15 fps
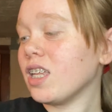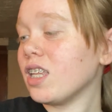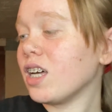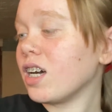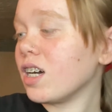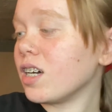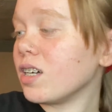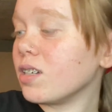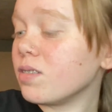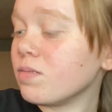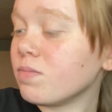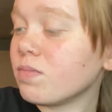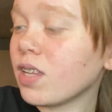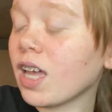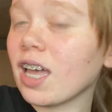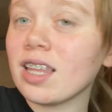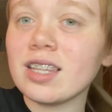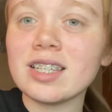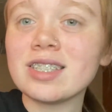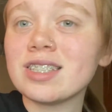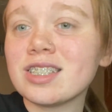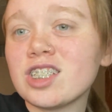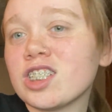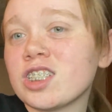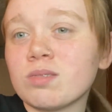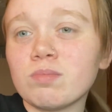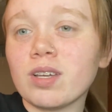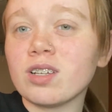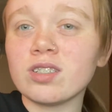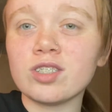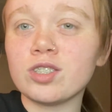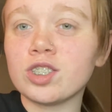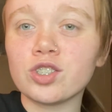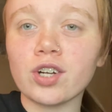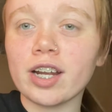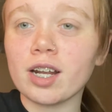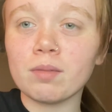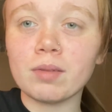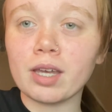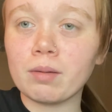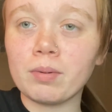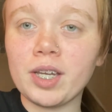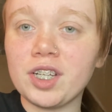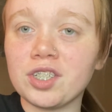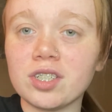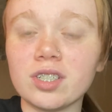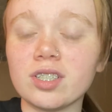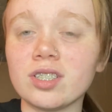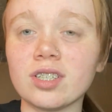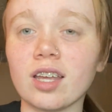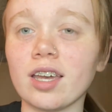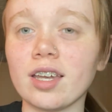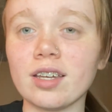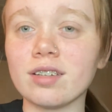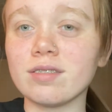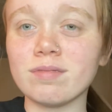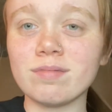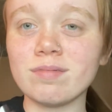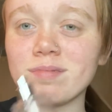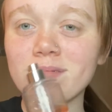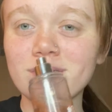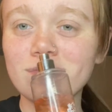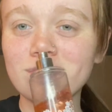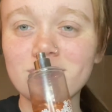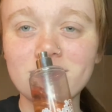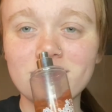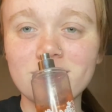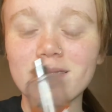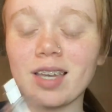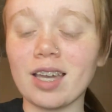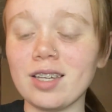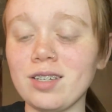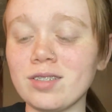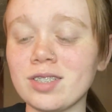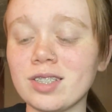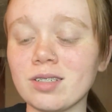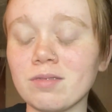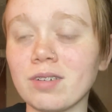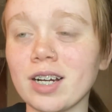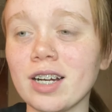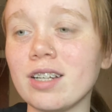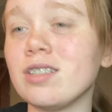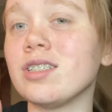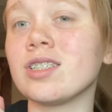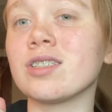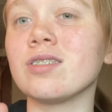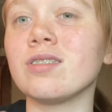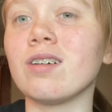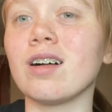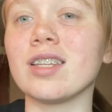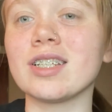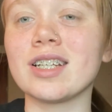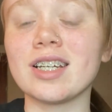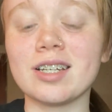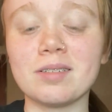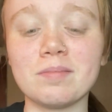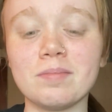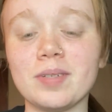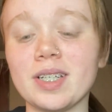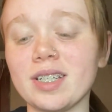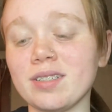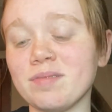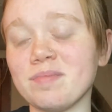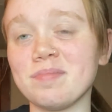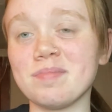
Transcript: uh, this just smells straight up like peaches. Like I used to wear it to school all the time, but